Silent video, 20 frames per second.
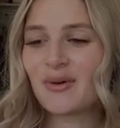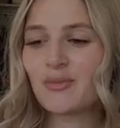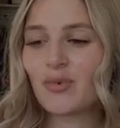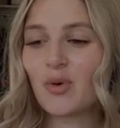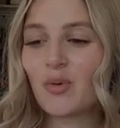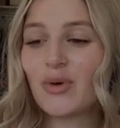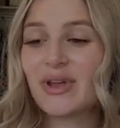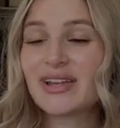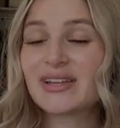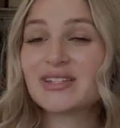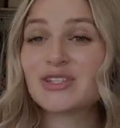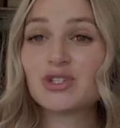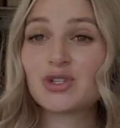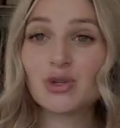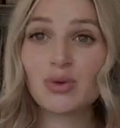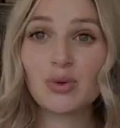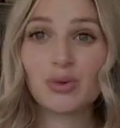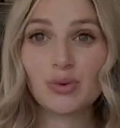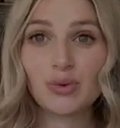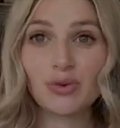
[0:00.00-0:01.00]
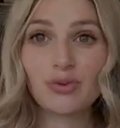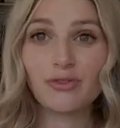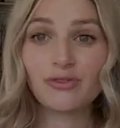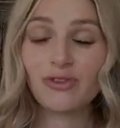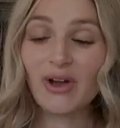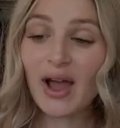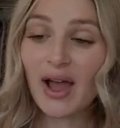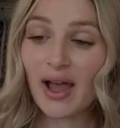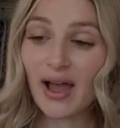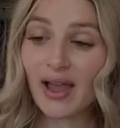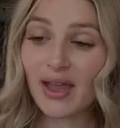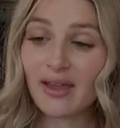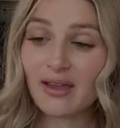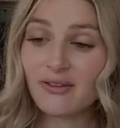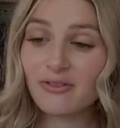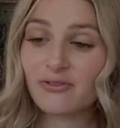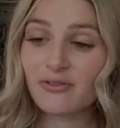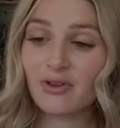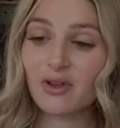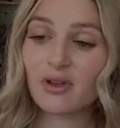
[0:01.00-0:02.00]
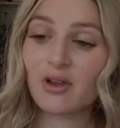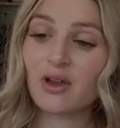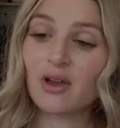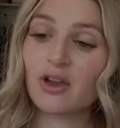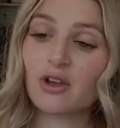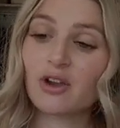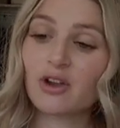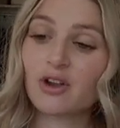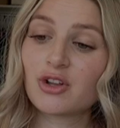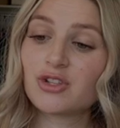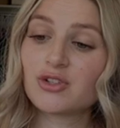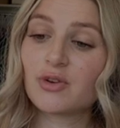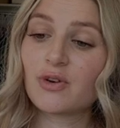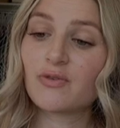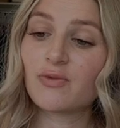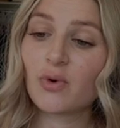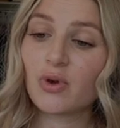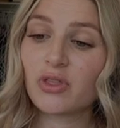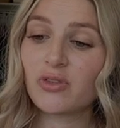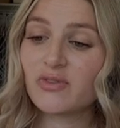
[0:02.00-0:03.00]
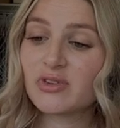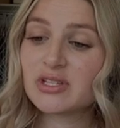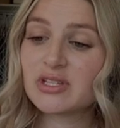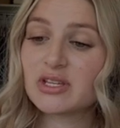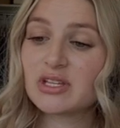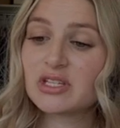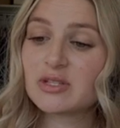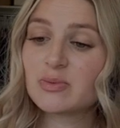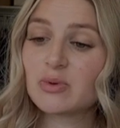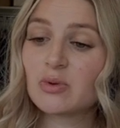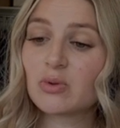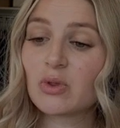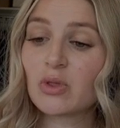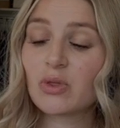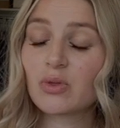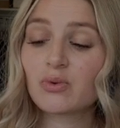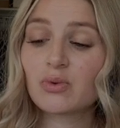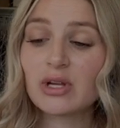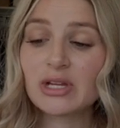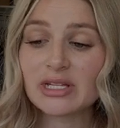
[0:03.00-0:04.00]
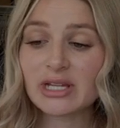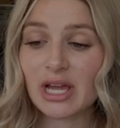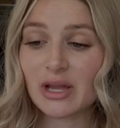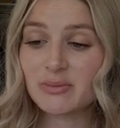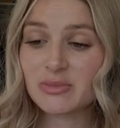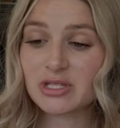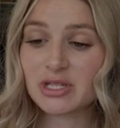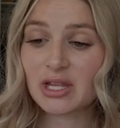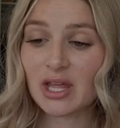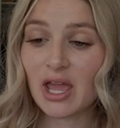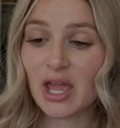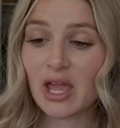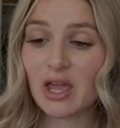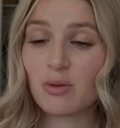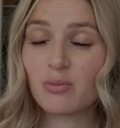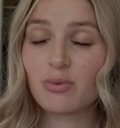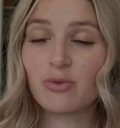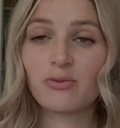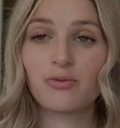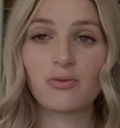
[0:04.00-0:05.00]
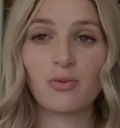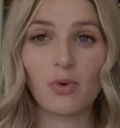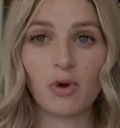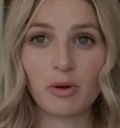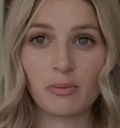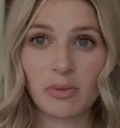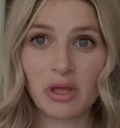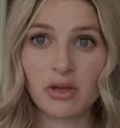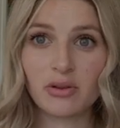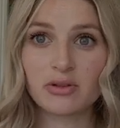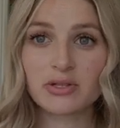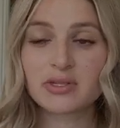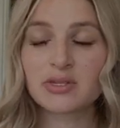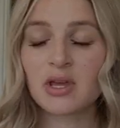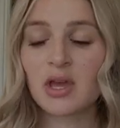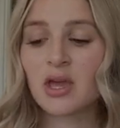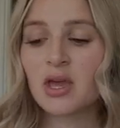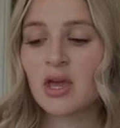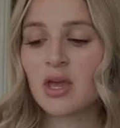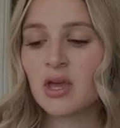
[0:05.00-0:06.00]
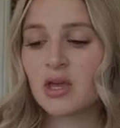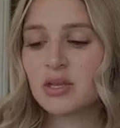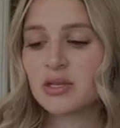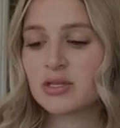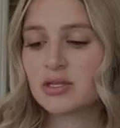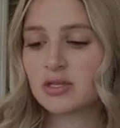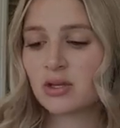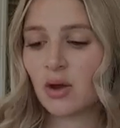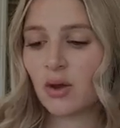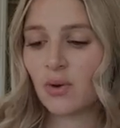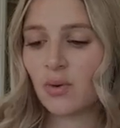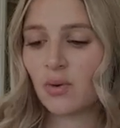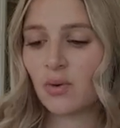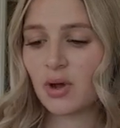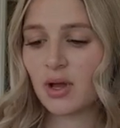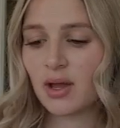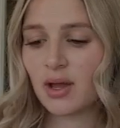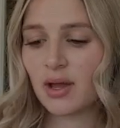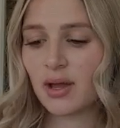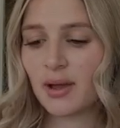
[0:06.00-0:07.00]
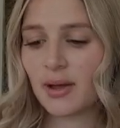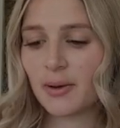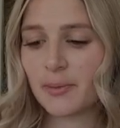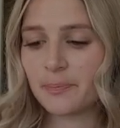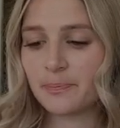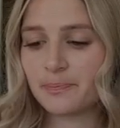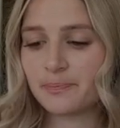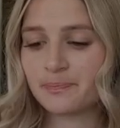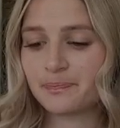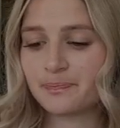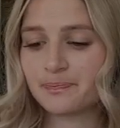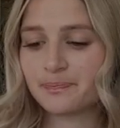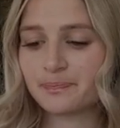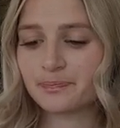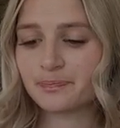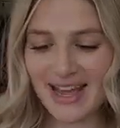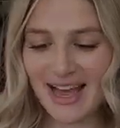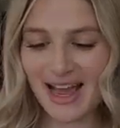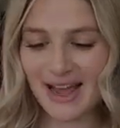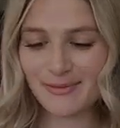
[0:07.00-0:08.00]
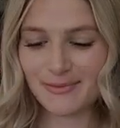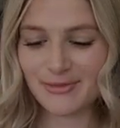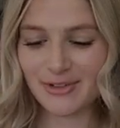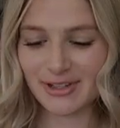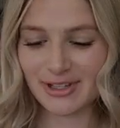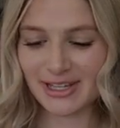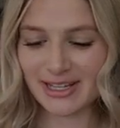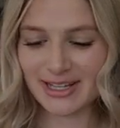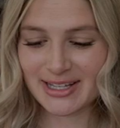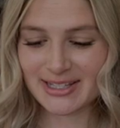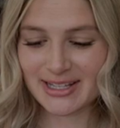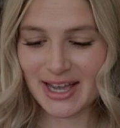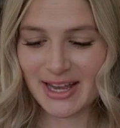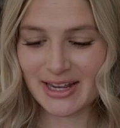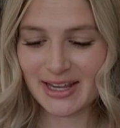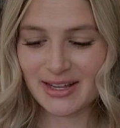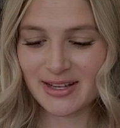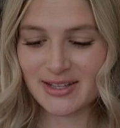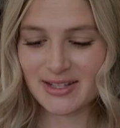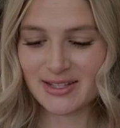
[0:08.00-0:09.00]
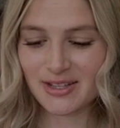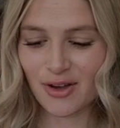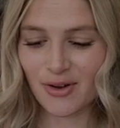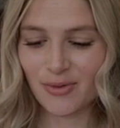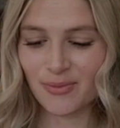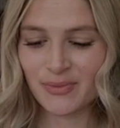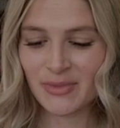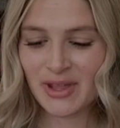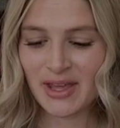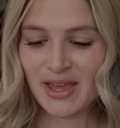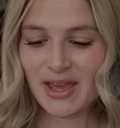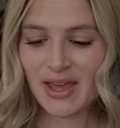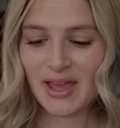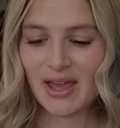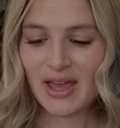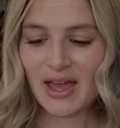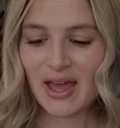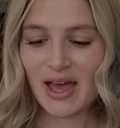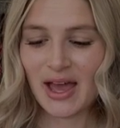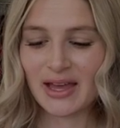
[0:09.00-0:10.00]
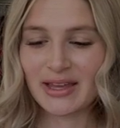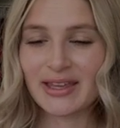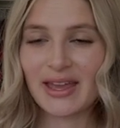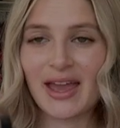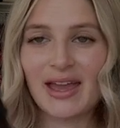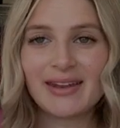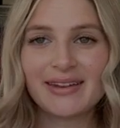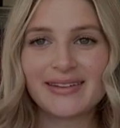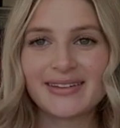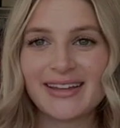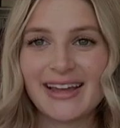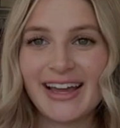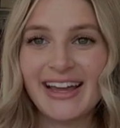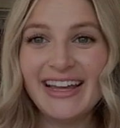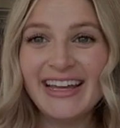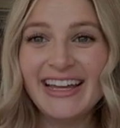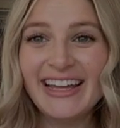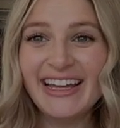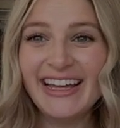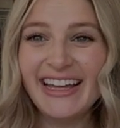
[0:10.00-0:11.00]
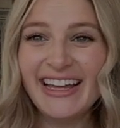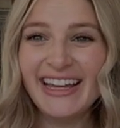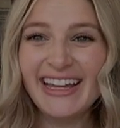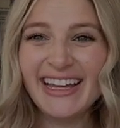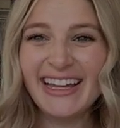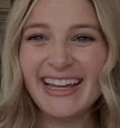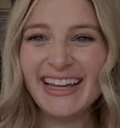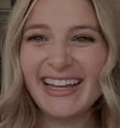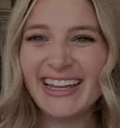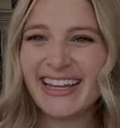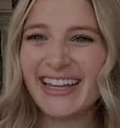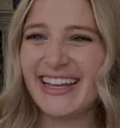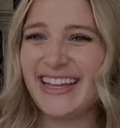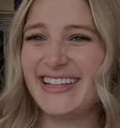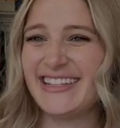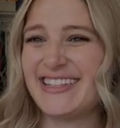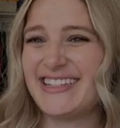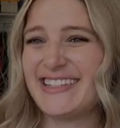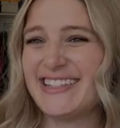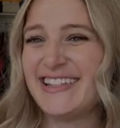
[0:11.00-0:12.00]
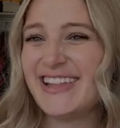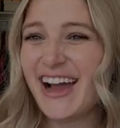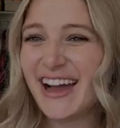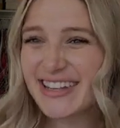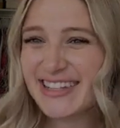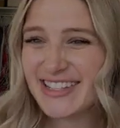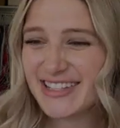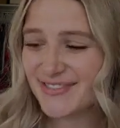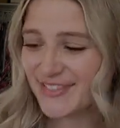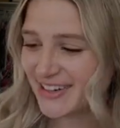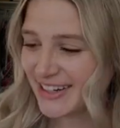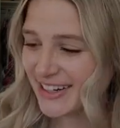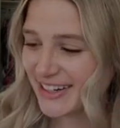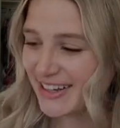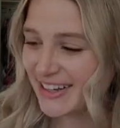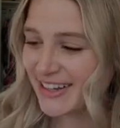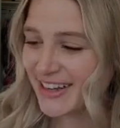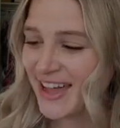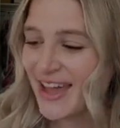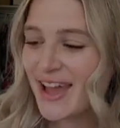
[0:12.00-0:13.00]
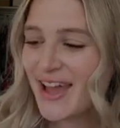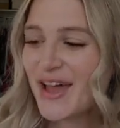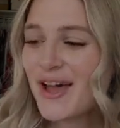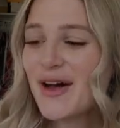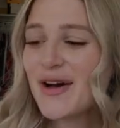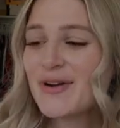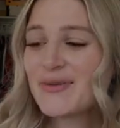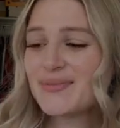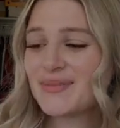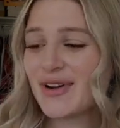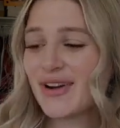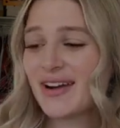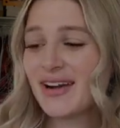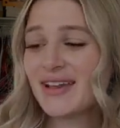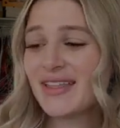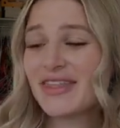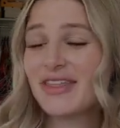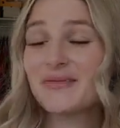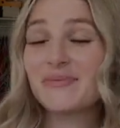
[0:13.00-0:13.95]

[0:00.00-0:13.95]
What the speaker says: weeks 2 through 5, you're going to do 1/4 of a teaspoon 3 times a day before meals. So I'm really excited. So again, it does not taste very good, but the